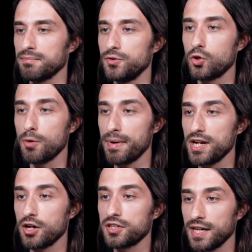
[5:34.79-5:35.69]
The
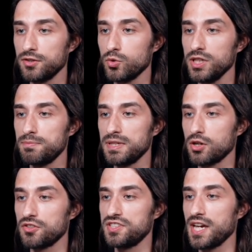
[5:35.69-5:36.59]
compiler can do it
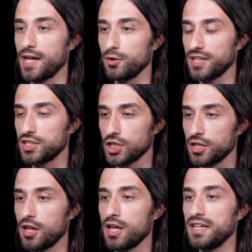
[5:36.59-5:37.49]
because the
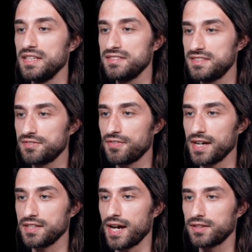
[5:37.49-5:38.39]
annotation is
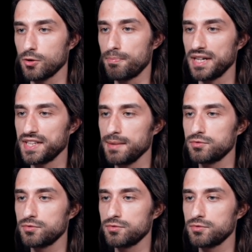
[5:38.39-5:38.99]
defined at compile time.